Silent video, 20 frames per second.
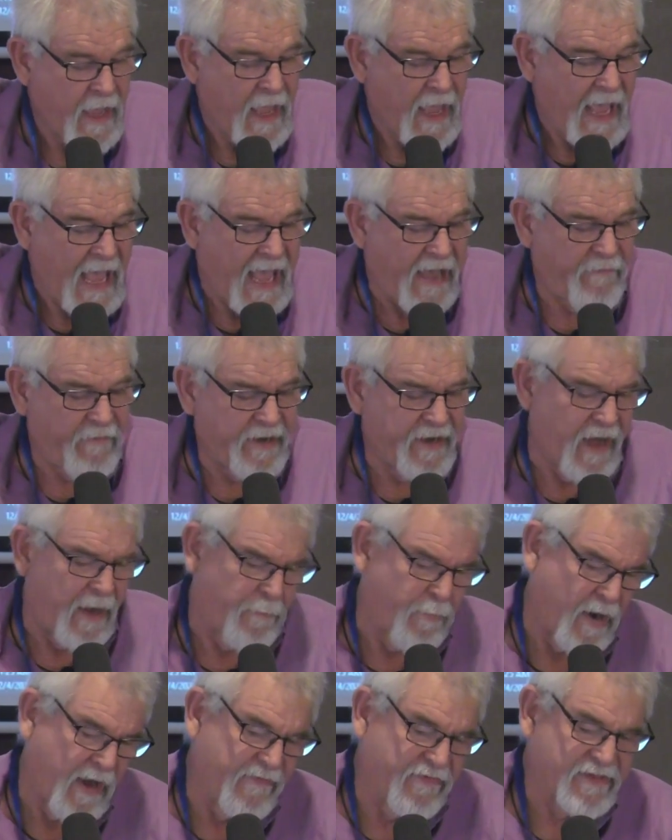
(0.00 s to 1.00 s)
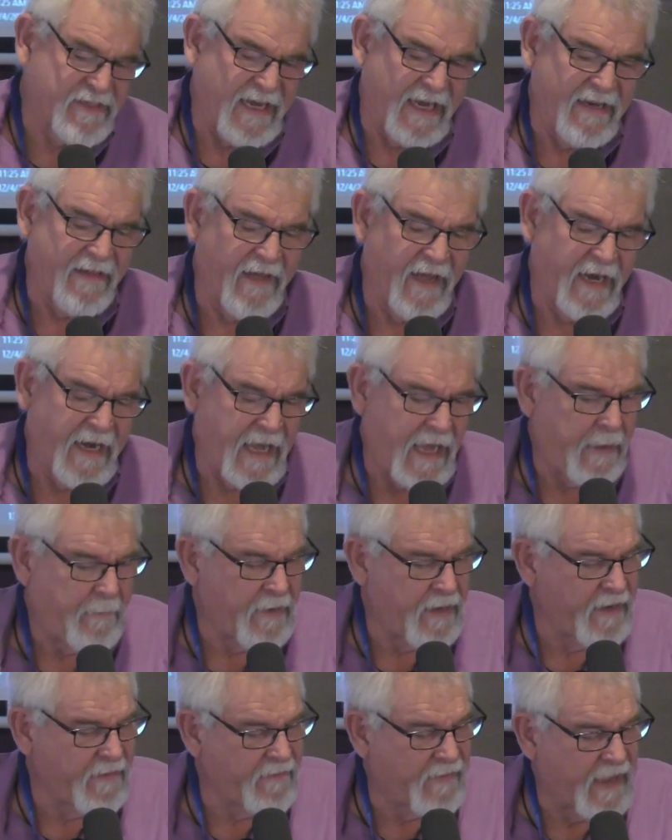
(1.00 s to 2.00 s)
Have we not prophesied in thy name,
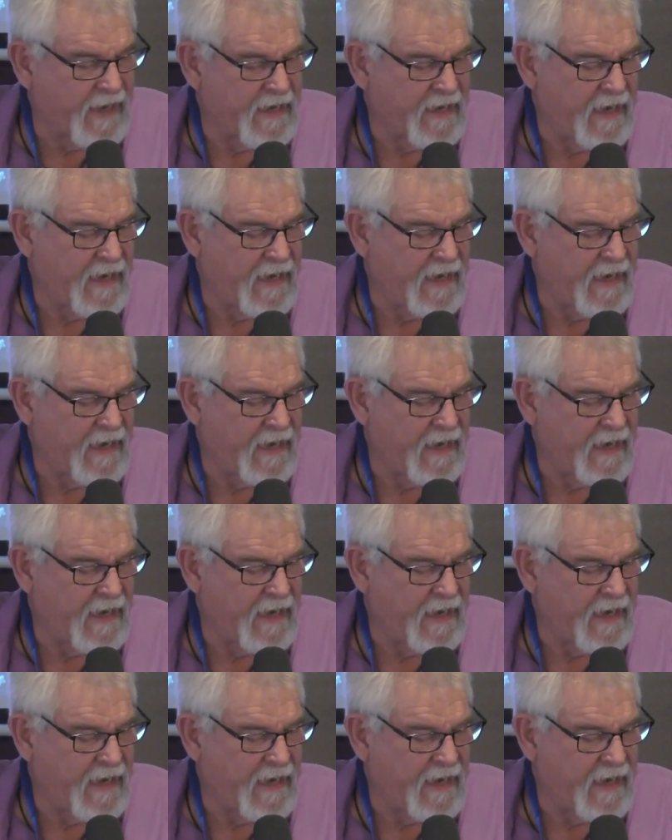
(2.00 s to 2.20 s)
and in thy